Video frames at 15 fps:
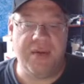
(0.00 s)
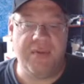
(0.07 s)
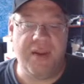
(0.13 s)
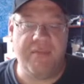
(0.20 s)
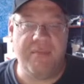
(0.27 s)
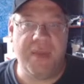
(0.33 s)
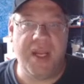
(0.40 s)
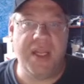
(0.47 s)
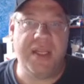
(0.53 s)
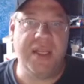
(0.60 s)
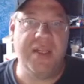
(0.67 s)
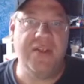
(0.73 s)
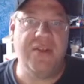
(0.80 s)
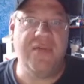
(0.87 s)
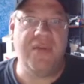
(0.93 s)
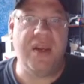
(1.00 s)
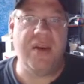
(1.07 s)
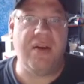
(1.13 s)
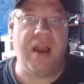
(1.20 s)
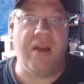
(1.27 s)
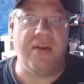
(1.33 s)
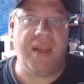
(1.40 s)
have many things to
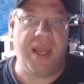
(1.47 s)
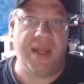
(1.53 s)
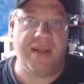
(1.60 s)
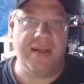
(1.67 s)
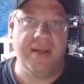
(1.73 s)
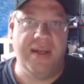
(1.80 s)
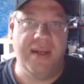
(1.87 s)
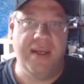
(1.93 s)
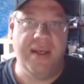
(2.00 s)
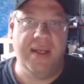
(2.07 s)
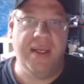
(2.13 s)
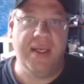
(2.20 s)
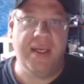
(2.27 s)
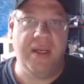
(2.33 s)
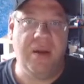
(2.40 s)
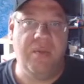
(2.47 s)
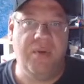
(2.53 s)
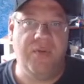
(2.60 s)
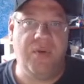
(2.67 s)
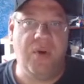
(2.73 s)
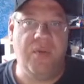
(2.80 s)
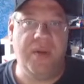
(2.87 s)
figure out yet, you know,
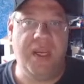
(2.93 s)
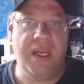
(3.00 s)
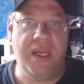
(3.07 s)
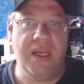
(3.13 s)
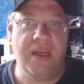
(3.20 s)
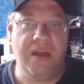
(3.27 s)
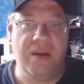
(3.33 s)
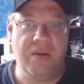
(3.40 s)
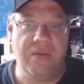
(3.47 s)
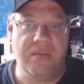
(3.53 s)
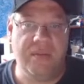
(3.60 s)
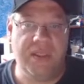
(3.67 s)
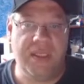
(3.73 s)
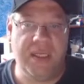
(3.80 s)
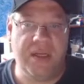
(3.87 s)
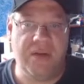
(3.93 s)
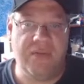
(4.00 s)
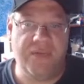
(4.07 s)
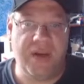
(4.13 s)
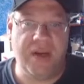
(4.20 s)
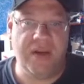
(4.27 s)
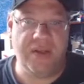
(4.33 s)
before we, you know, you know,
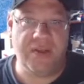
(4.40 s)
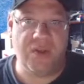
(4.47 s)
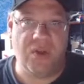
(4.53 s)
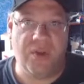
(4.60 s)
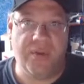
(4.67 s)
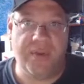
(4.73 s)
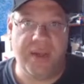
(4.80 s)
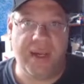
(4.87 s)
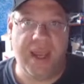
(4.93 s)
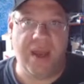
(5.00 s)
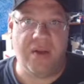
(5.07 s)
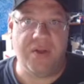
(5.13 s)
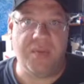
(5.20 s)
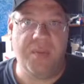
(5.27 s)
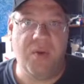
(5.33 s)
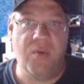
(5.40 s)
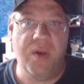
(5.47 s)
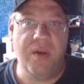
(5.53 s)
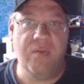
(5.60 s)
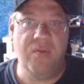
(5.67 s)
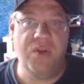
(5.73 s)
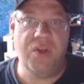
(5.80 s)
figure this whole thing out. But we
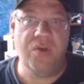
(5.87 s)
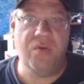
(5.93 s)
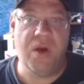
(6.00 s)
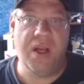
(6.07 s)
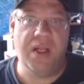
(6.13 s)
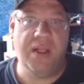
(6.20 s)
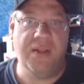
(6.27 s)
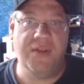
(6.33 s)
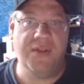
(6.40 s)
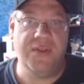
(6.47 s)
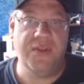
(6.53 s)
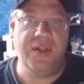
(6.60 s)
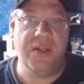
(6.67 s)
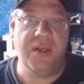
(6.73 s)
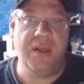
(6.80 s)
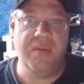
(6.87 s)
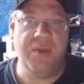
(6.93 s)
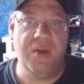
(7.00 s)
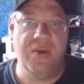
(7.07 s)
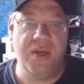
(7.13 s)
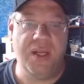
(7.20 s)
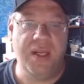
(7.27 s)
do want to listen to the
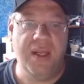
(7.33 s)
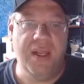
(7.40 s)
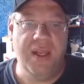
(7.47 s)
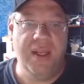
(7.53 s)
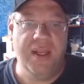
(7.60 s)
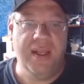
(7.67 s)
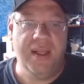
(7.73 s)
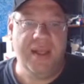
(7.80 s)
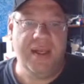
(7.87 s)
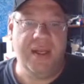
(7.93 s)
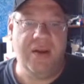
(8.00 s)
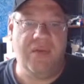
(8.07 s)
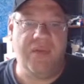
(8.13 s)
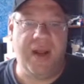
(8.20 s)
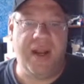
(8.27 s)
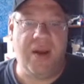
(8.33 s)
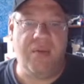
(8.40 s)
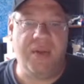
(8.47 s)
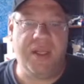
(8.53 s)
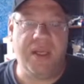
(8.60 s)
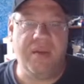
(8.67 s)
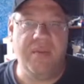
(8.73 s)
community, you know, find out
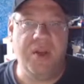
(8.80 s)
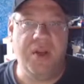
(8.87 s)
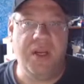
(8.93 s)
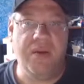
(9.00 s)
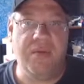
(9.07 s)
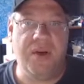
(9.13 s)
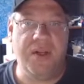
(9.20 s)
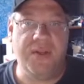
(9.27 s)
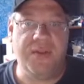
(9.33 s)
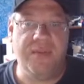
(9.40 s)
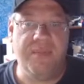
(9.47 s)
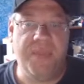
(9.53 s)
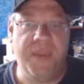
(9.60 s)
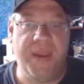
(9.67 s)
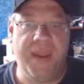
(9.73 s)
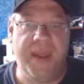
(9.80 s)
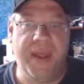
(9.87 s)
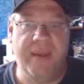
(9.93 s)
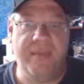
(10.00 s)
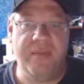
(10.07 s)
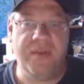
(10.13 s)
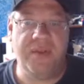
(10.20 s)
what the community wants.
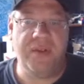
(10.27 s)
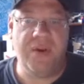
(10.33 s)
Um, so